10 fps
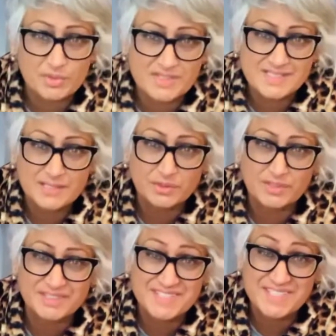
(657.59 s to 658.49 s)
the
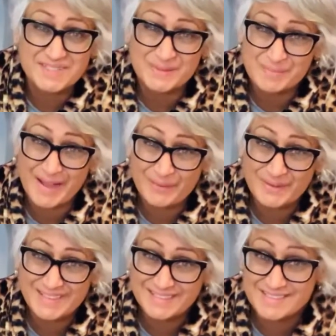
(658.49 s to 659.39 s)
silk teal
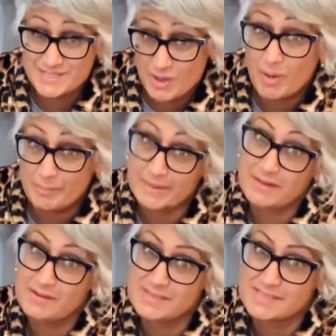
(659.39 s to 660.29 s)
batwing top,
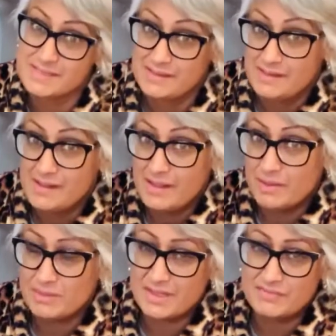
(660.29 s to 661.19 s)
because it
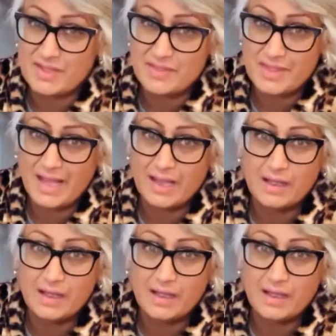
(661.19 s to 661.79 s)
will give it that,